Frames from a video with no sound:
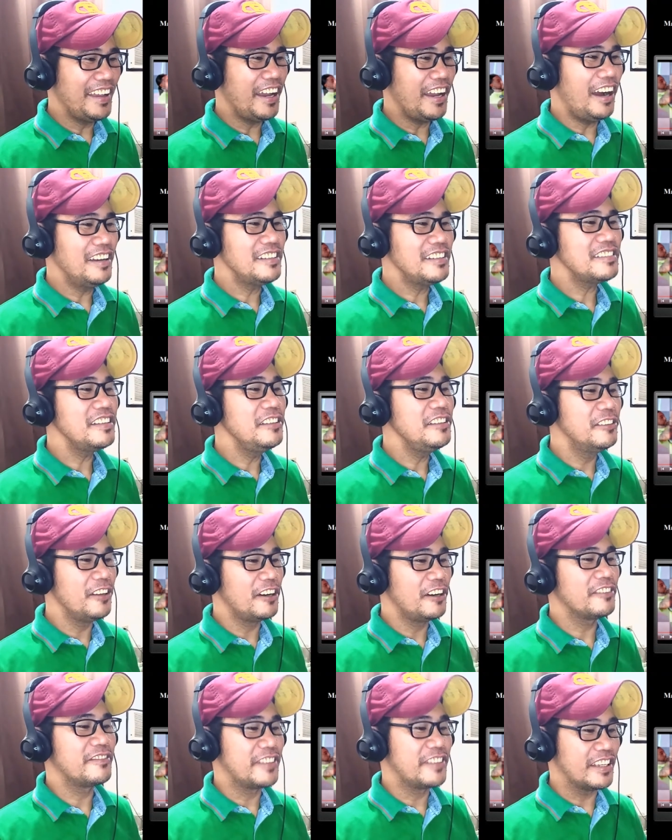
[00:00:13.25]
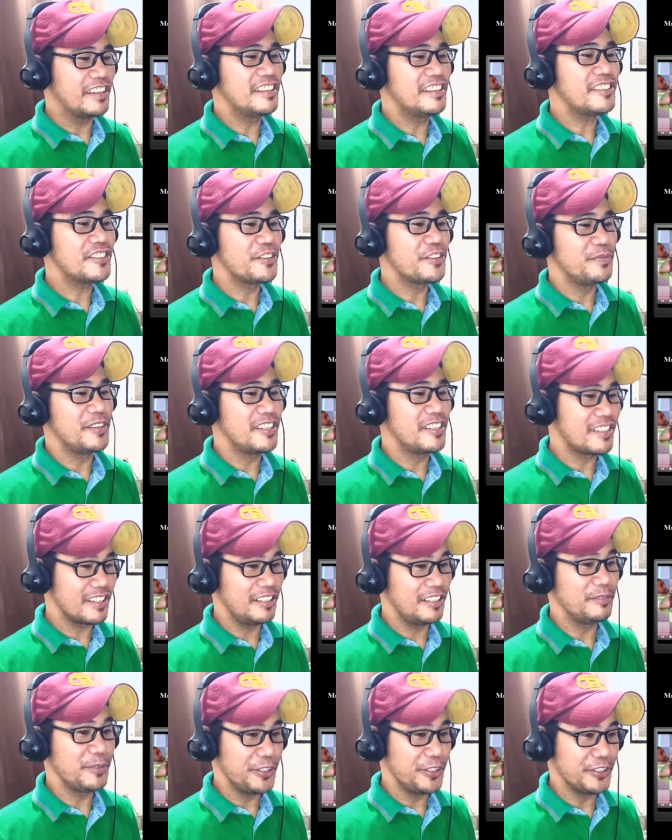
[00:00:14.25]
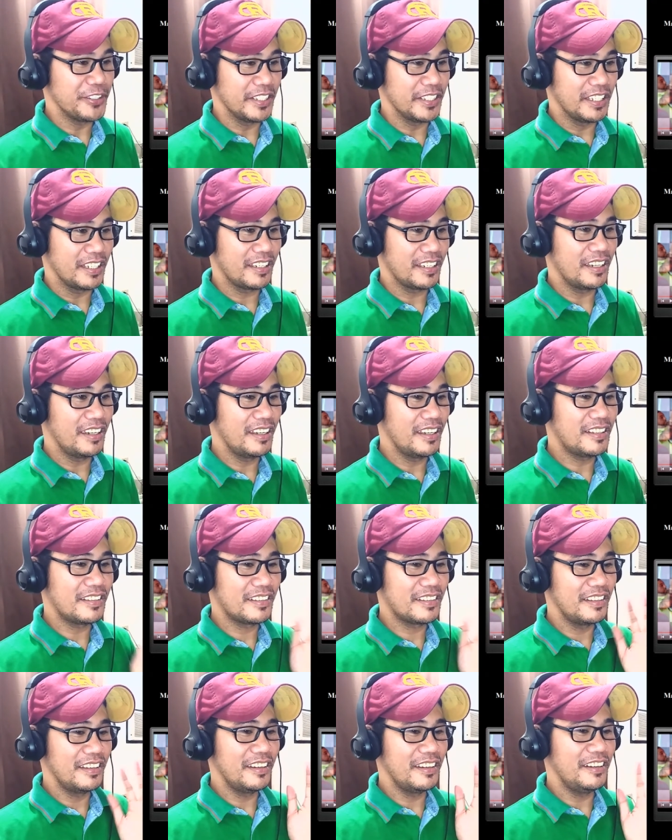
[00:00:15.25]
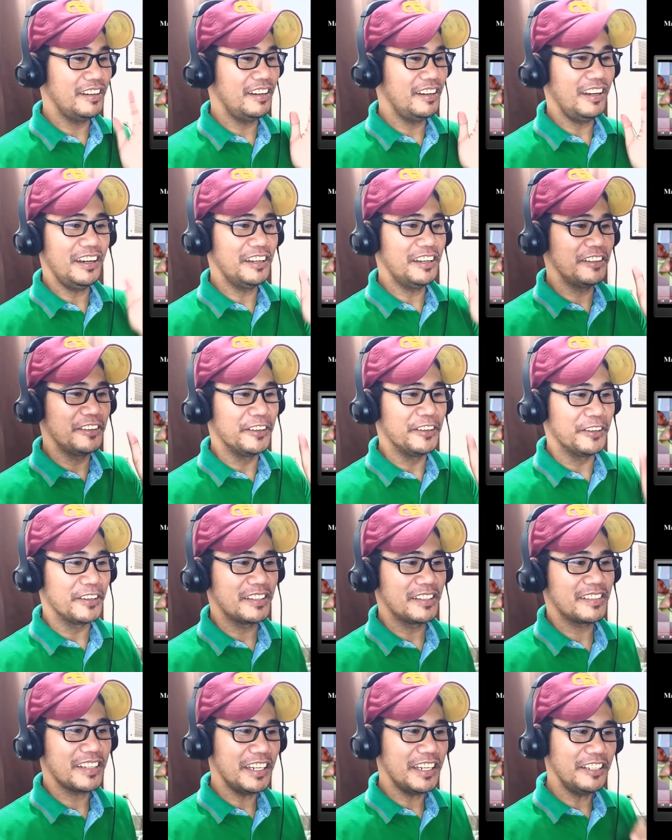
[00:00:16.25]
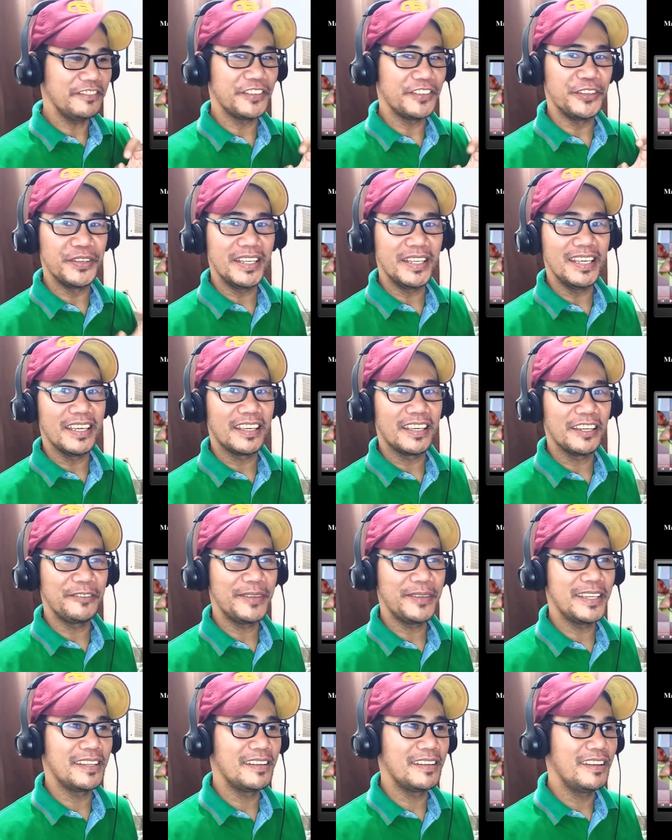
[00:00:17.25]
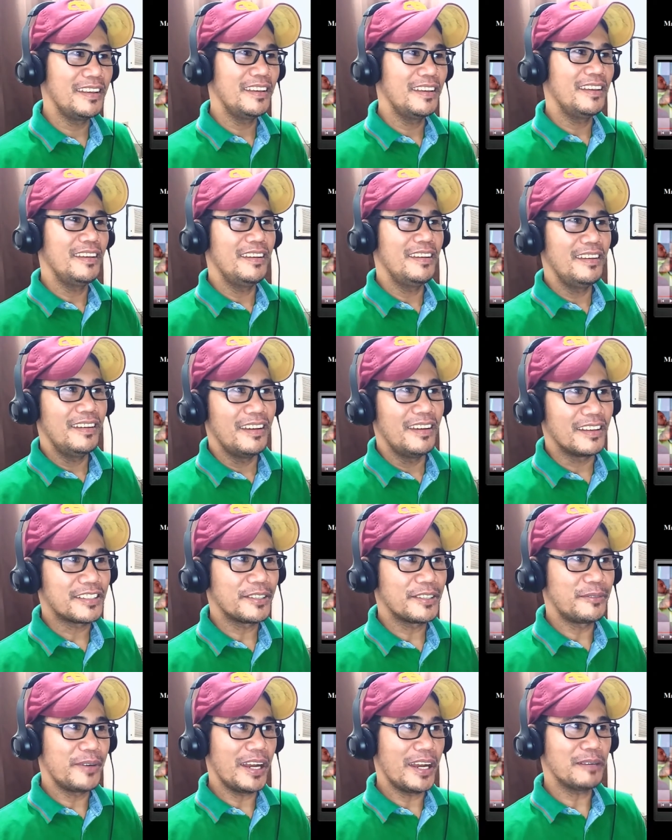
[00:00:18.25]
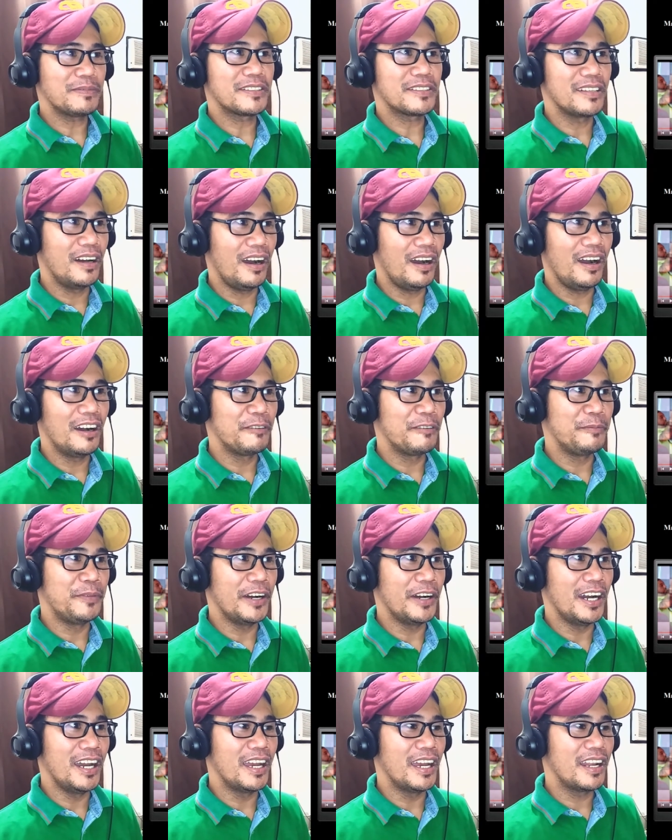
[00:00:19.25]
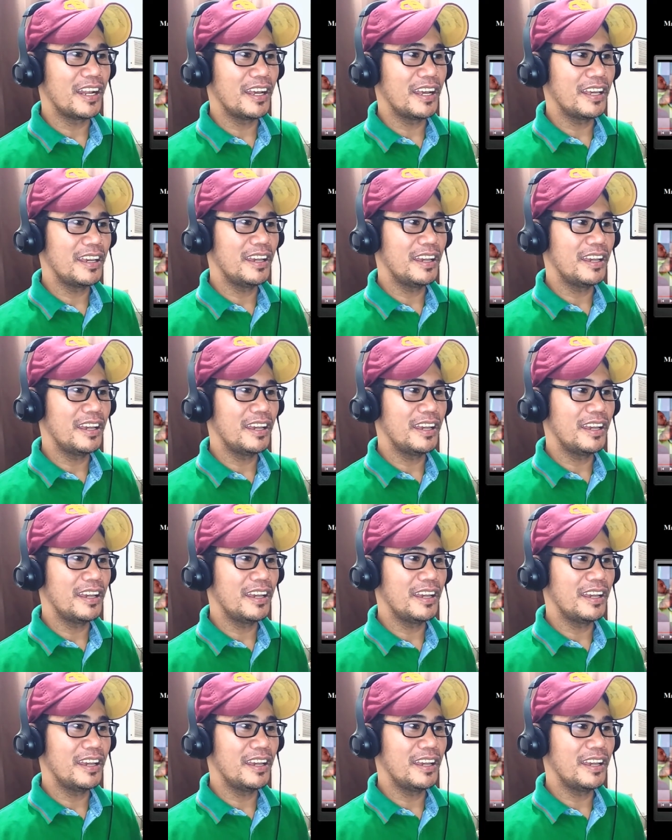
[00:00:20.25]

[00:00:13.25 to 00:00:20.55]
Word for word: I honestly love the instrumental music. It's, I don't know, it's kind of unique. I mean, it's a rap song, but